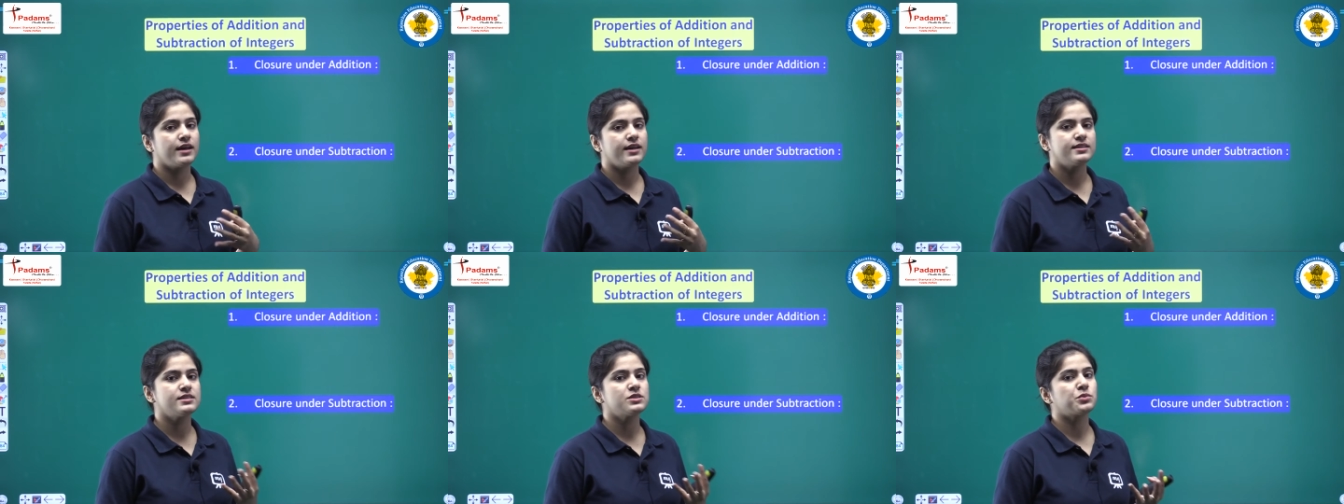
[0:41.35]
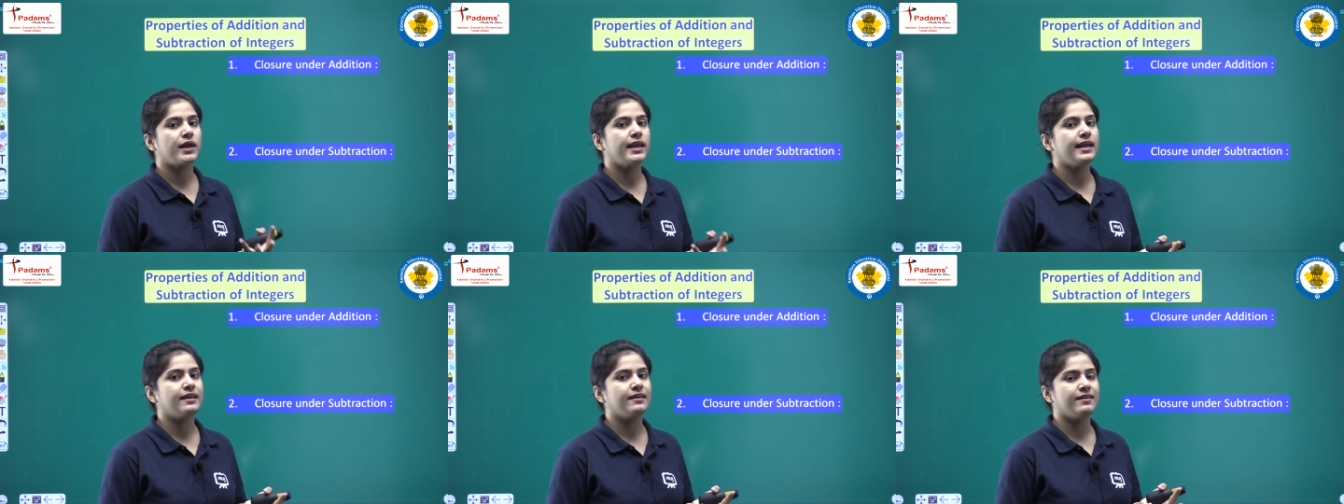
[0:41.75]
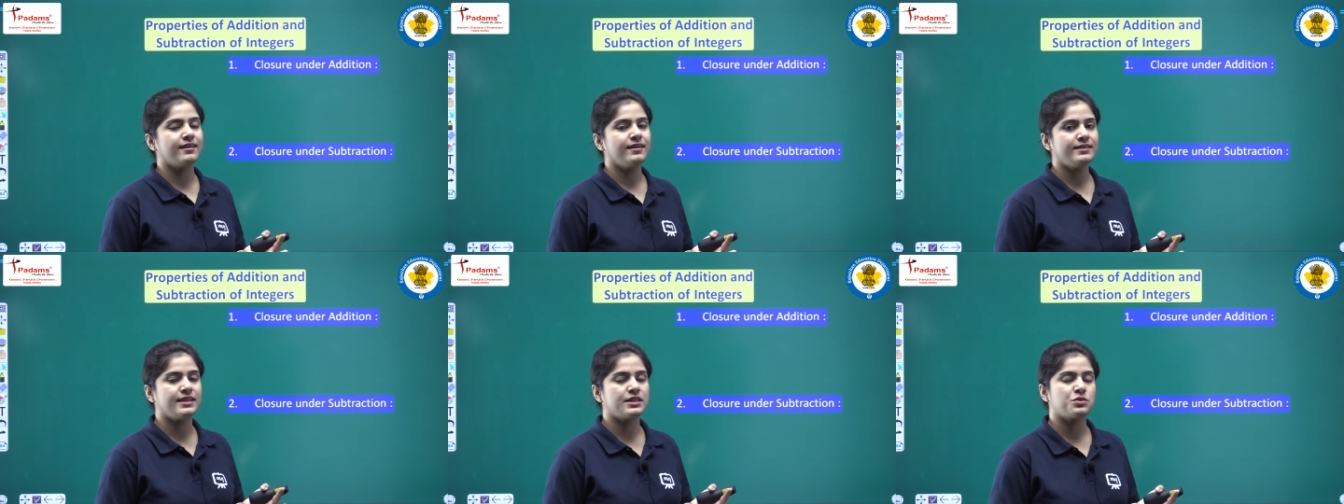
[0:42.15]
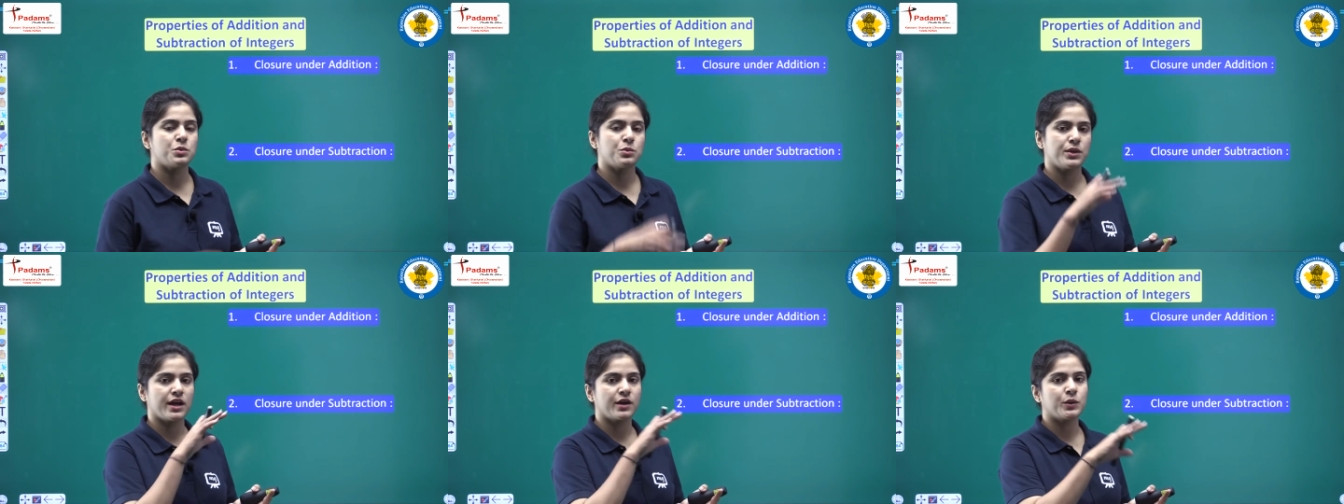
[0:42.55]
It is very clear
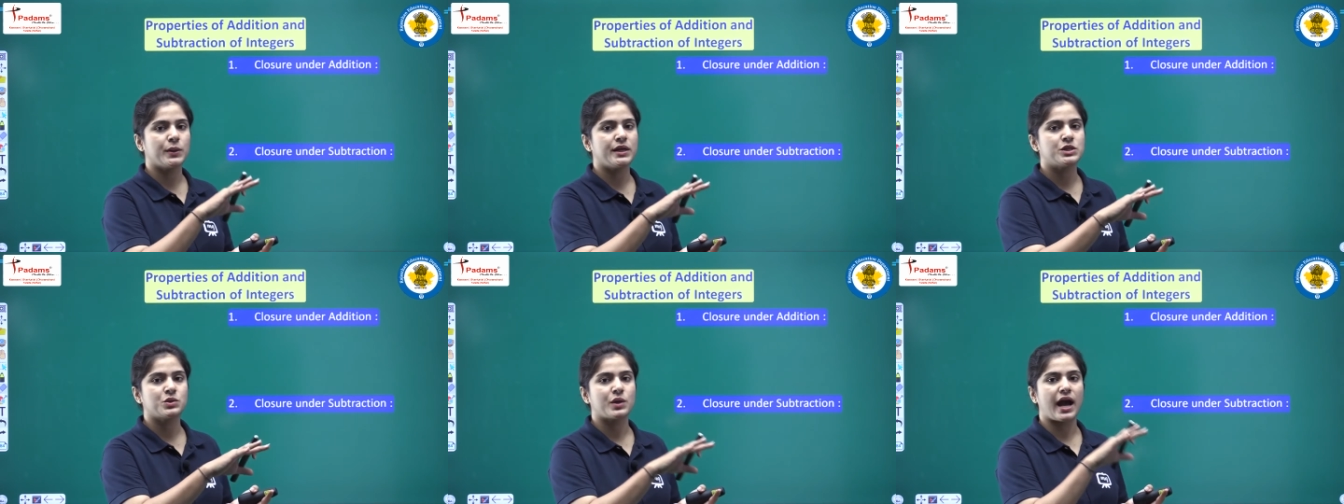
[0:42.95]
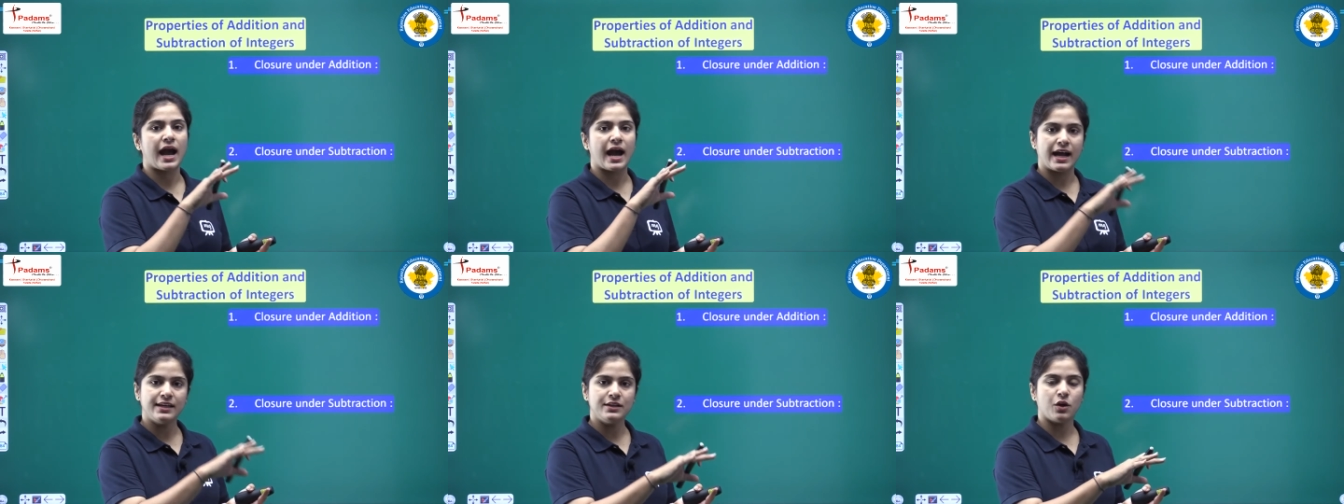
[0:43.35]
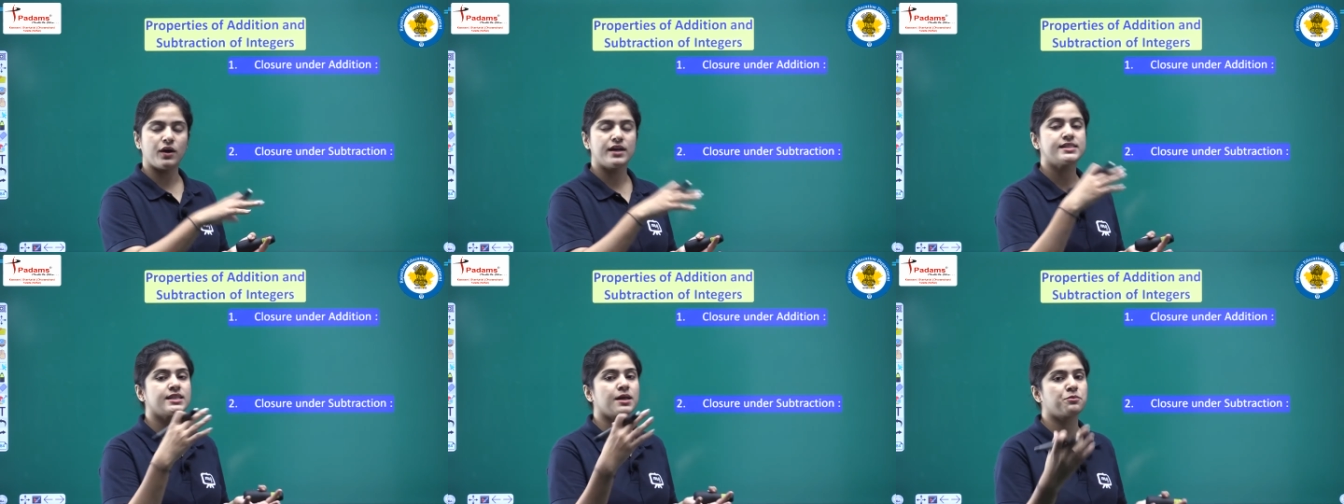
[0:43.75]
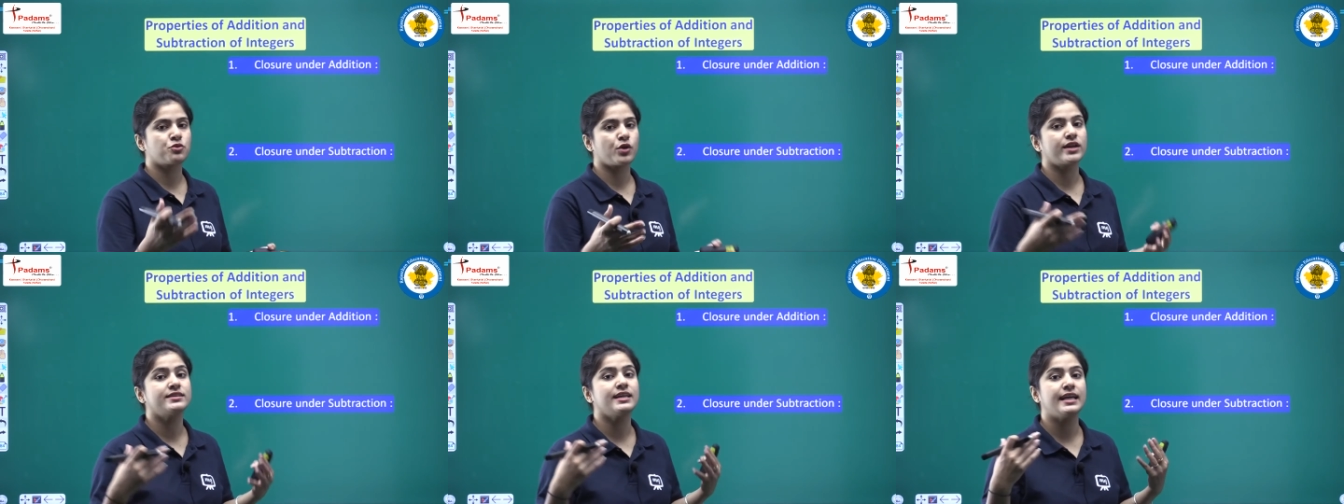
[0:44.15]
that we are going to add or
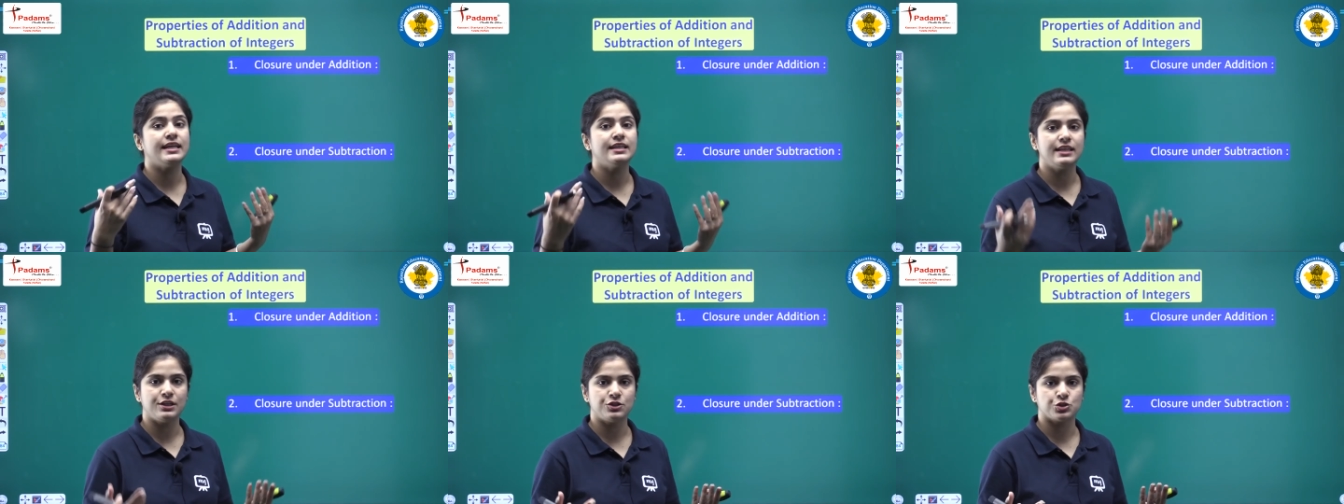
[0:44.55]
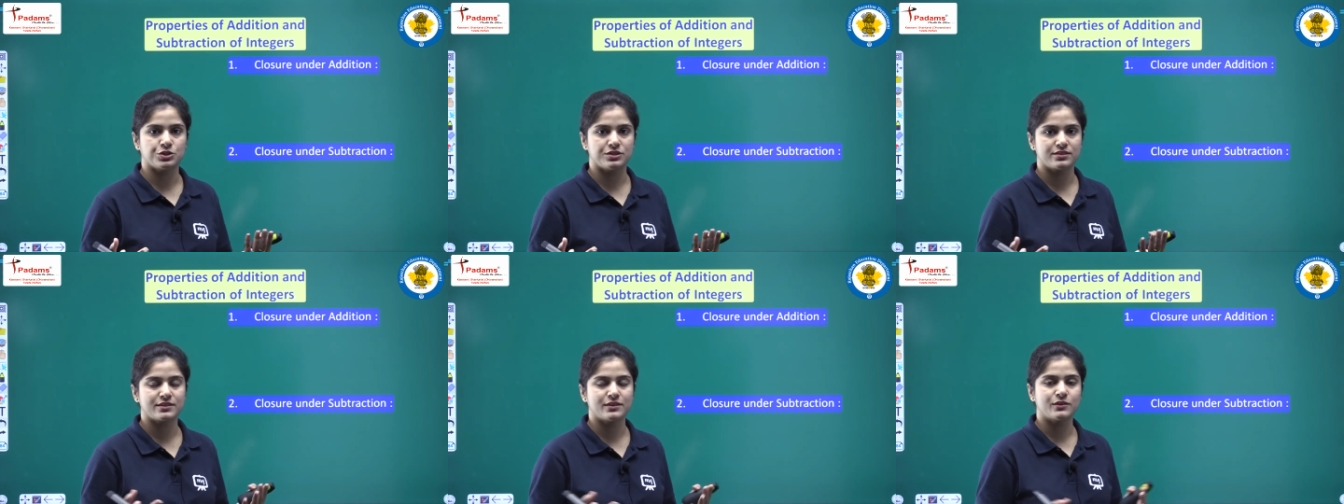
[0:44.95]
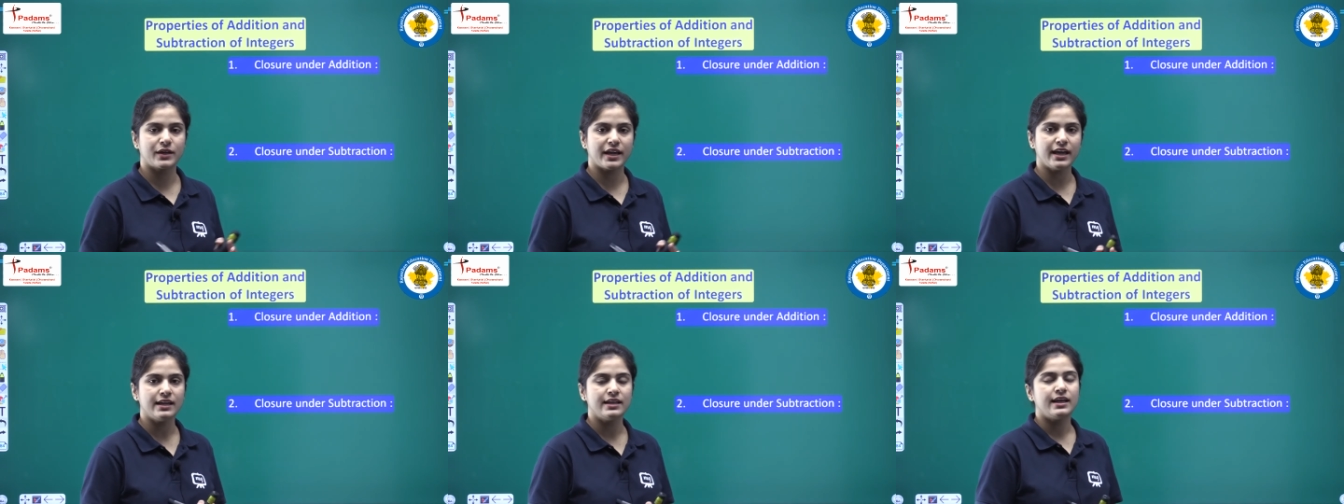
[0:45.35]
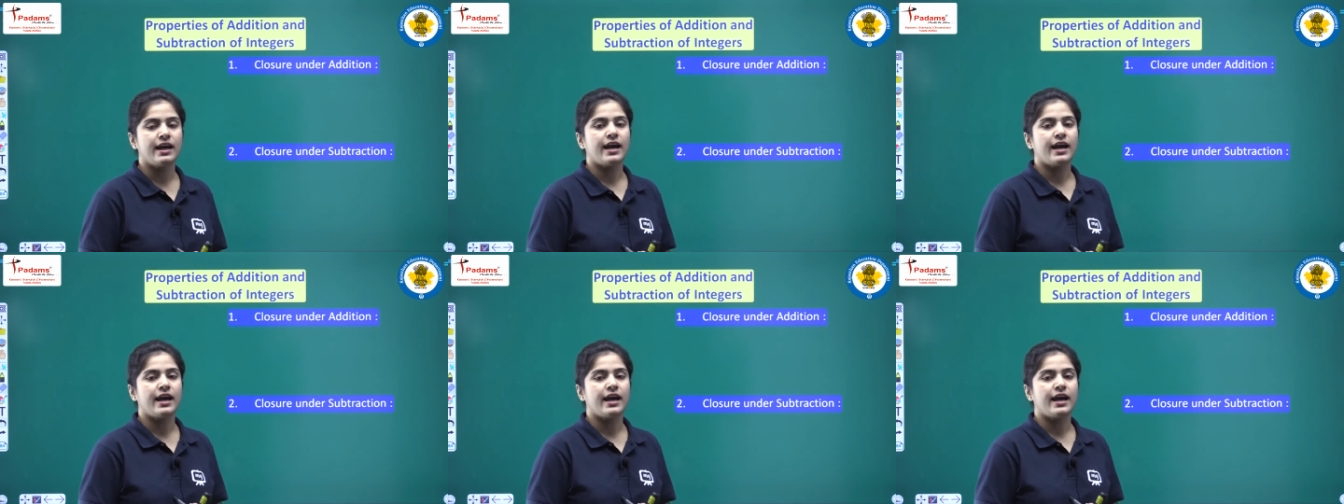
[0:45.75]
subtract the integers, okay,